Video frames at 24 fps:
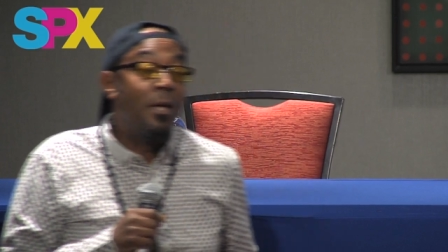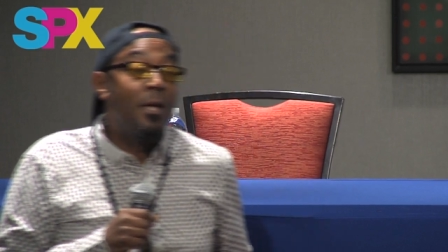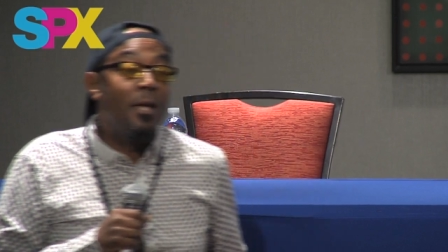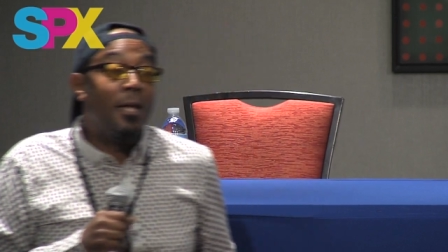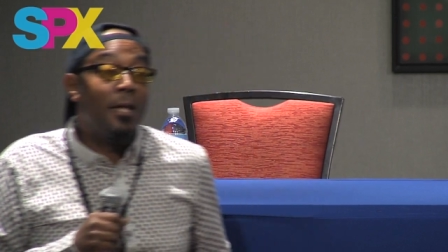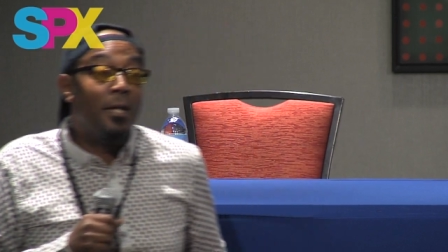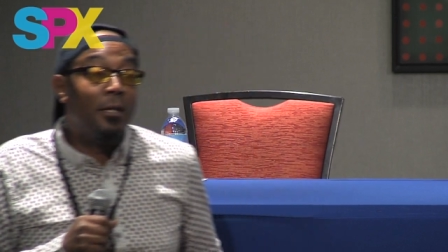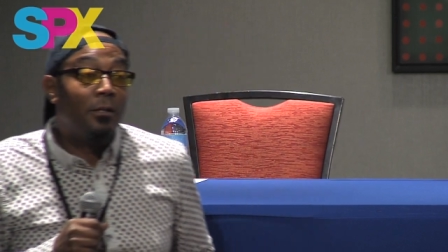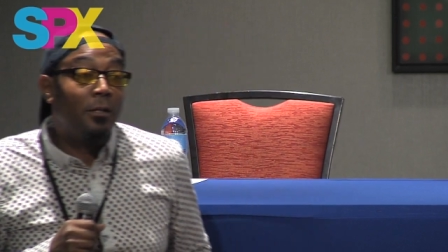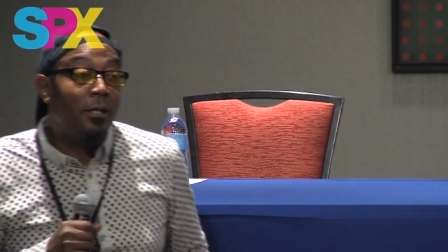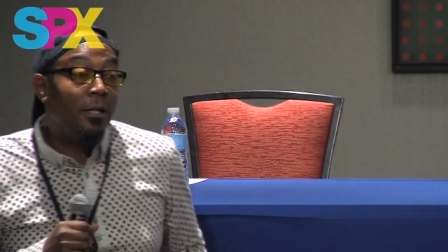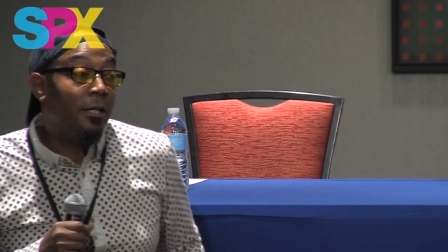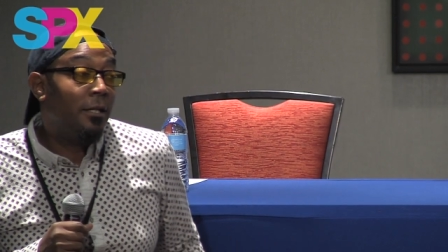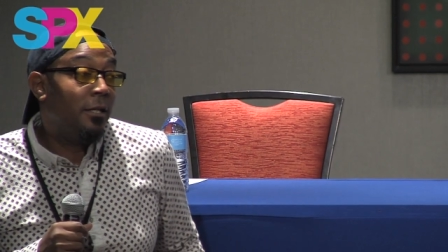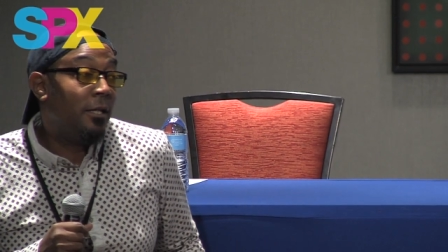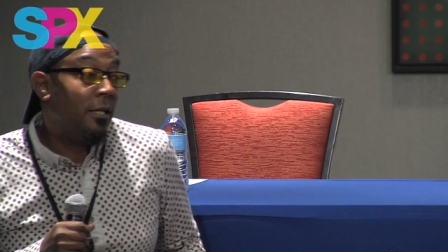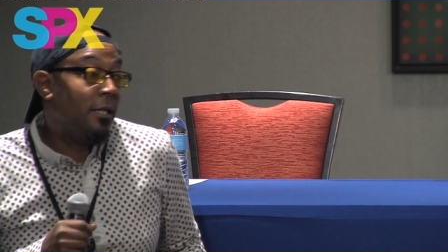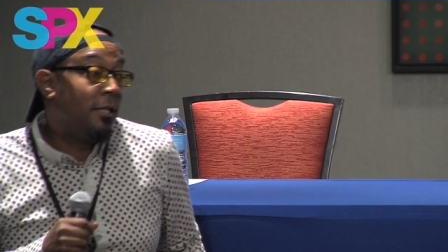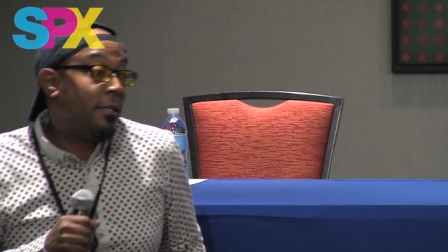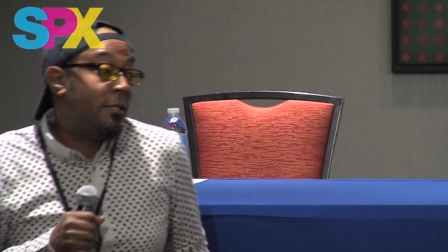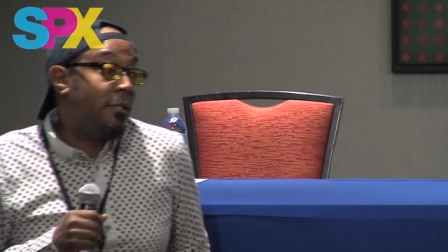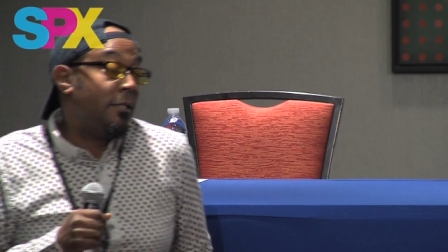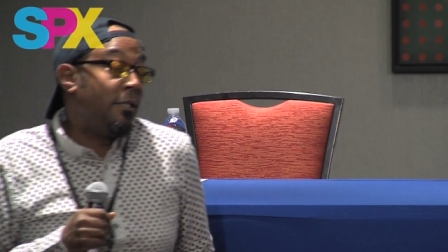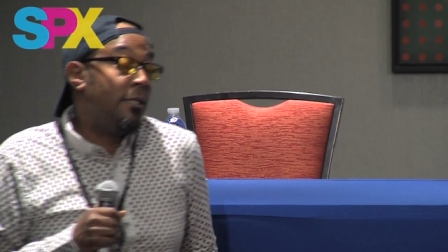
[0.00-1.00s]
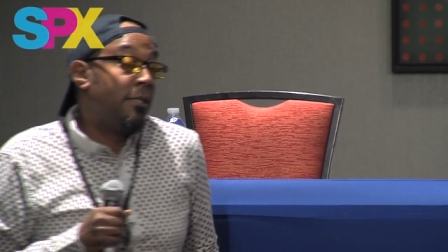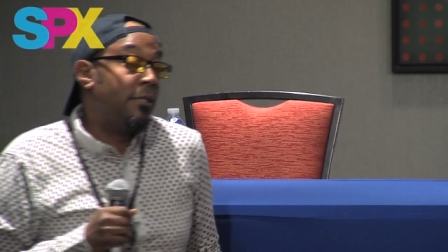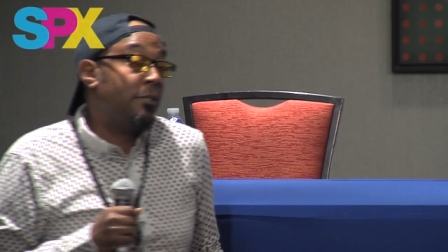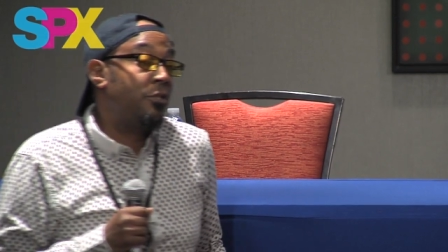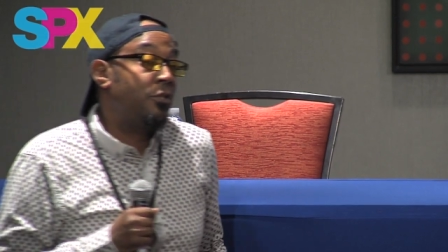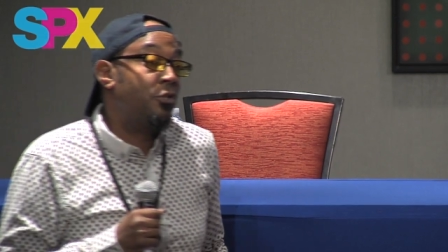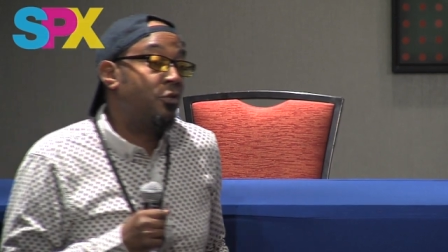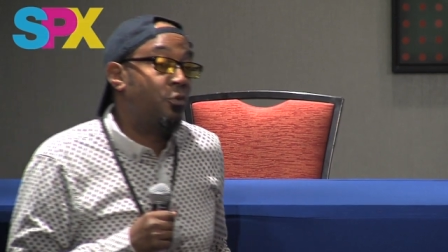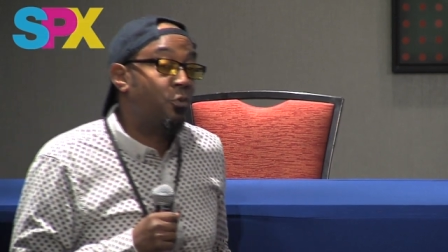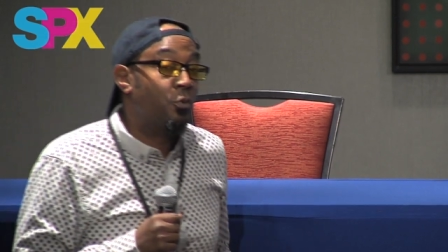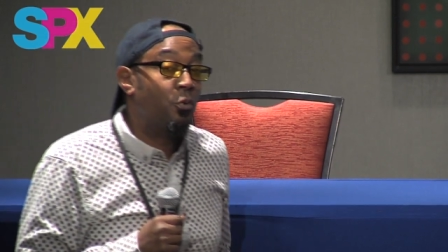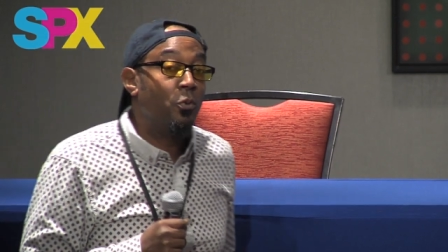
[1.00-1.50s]

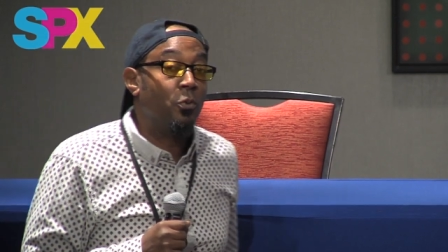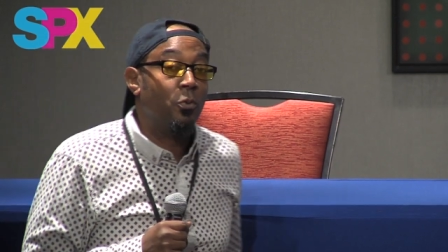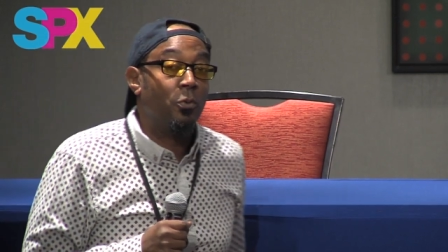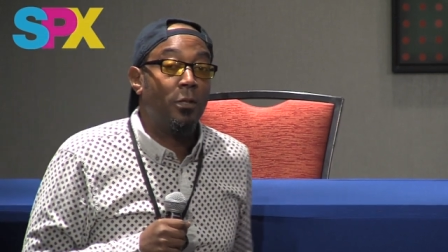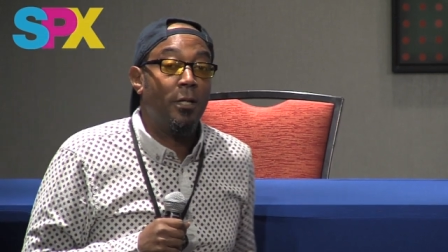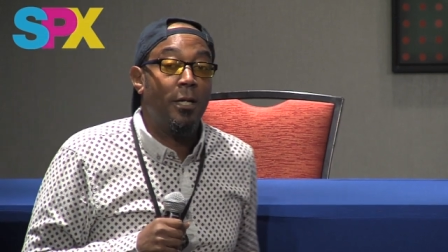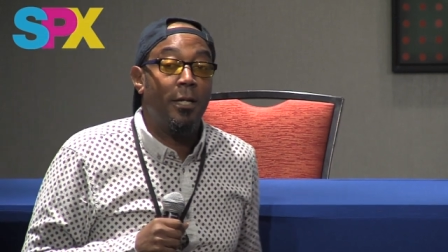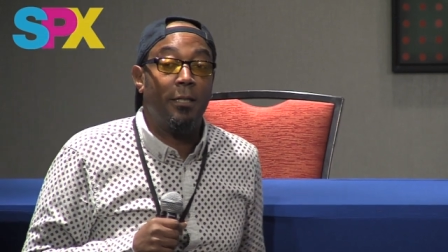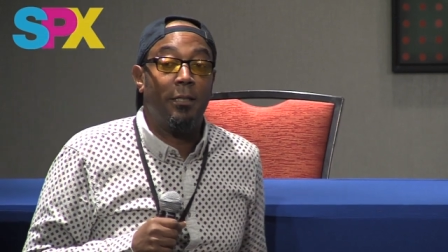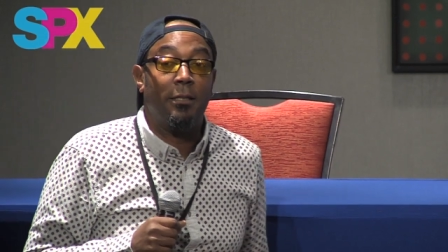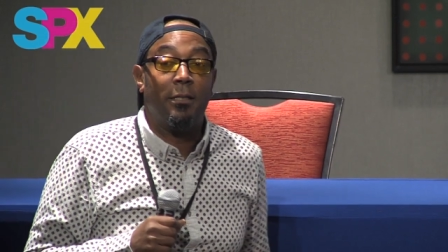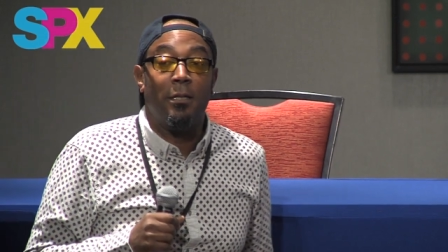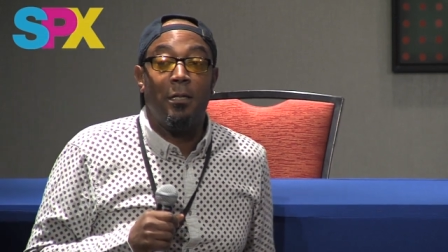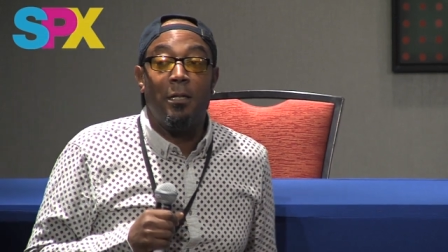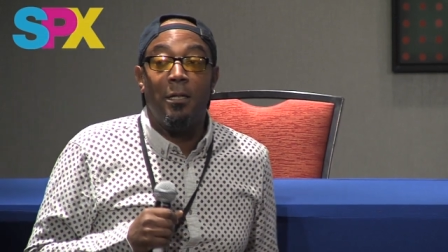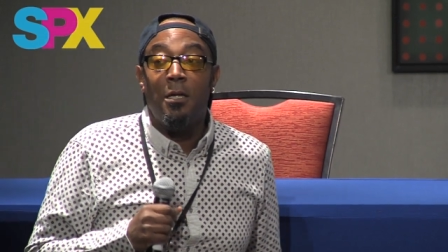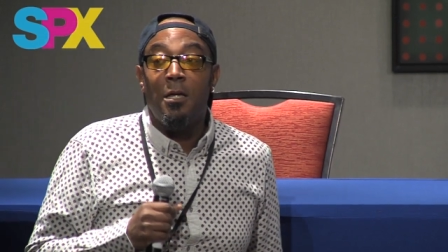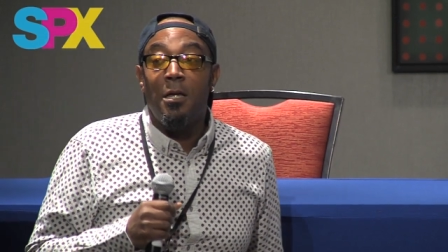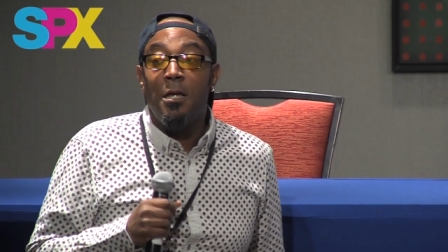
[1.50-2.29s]
it's true. Like,